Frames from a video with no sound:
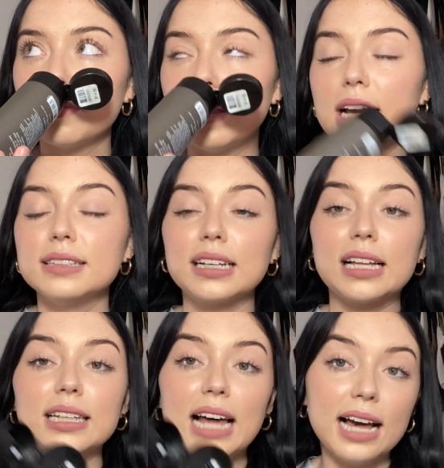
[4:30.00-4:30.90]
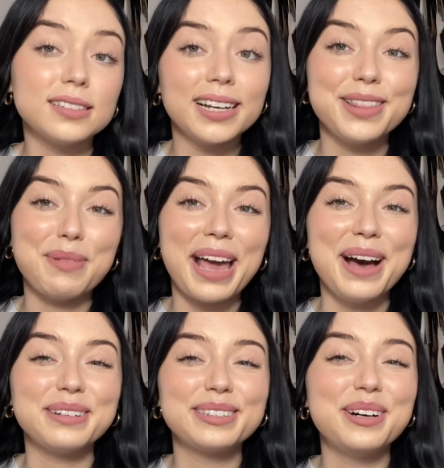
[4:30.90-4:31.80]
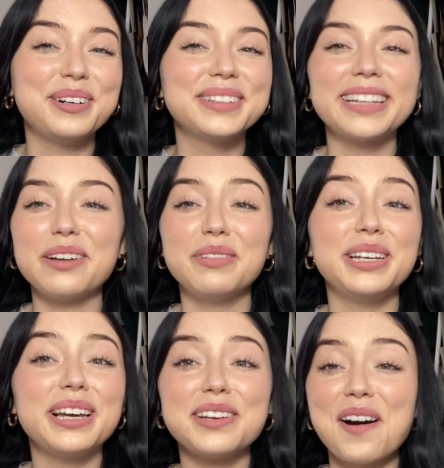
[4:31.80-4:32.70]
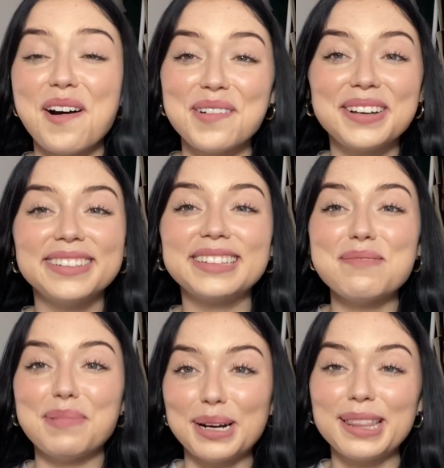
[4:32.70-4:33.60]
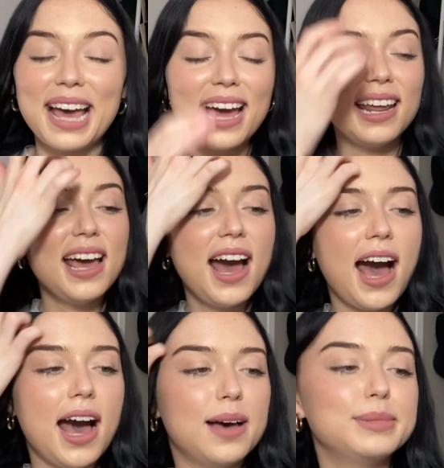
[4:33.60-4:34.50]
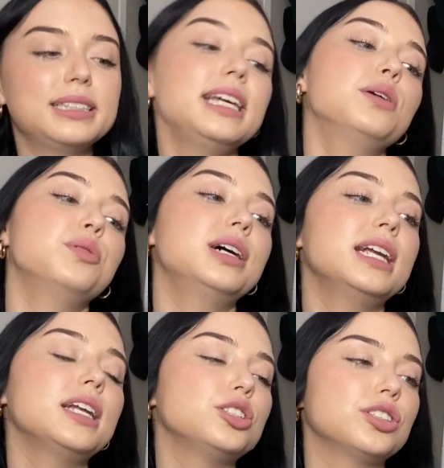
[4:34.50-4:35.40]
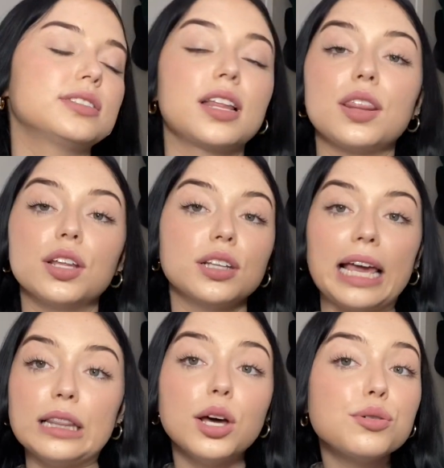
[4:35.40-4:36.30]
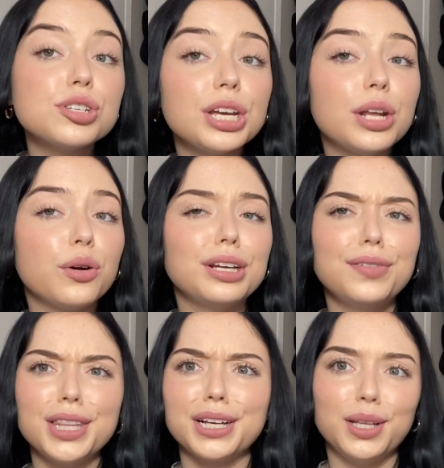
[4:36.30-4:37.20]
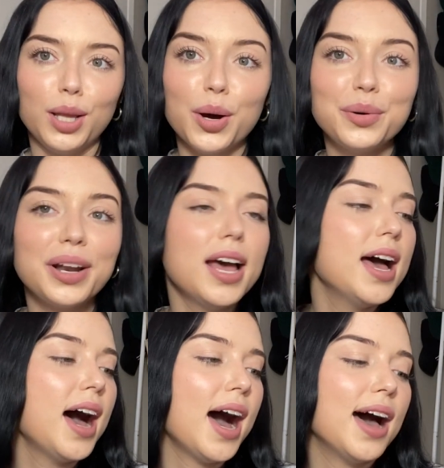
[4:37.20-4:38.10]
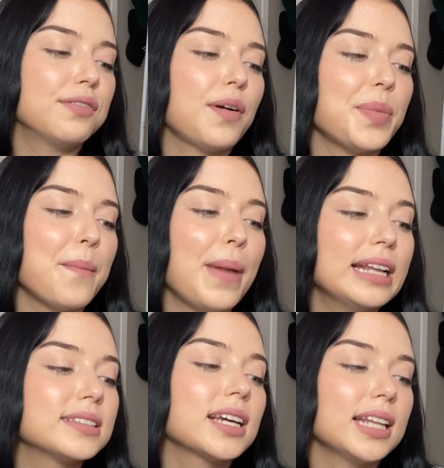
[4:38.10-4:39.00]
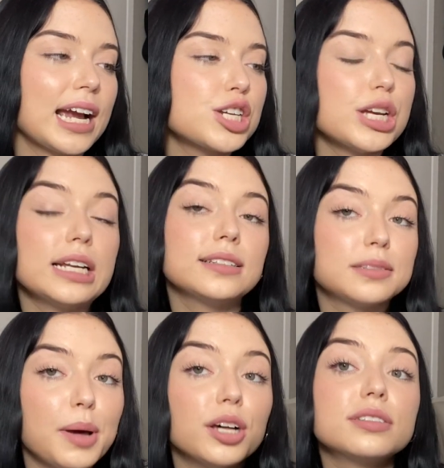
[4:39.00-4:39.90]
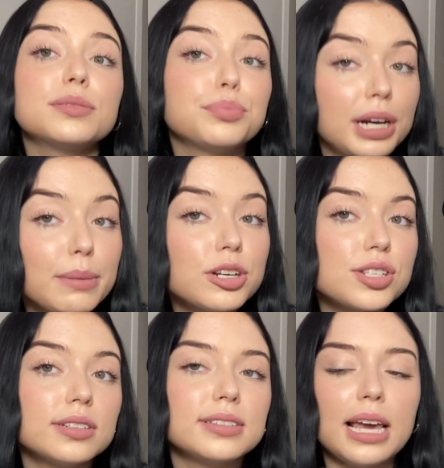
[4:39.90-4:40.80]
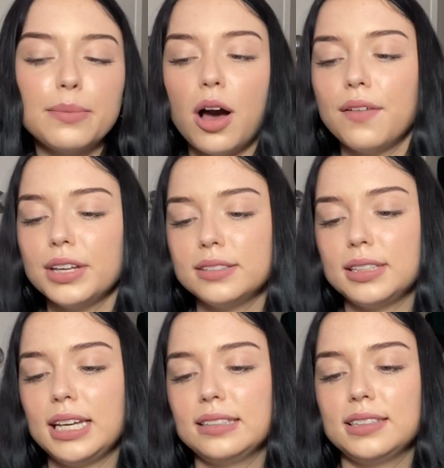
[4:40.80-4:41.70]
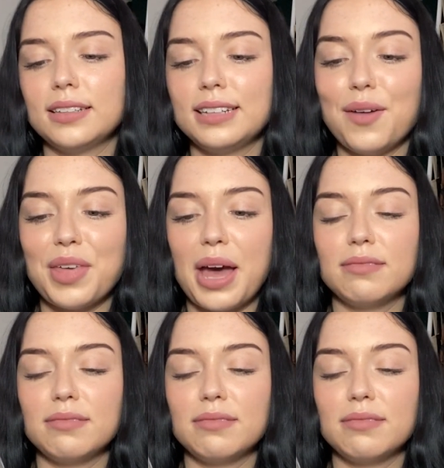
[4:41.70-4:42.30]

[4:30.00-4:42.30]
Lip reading: that is a classic in my household. Like we always burn that. Teakwood, just the like lotion or even the cologne from the men's collection smells pretty much the same. Obviously it doesn't have that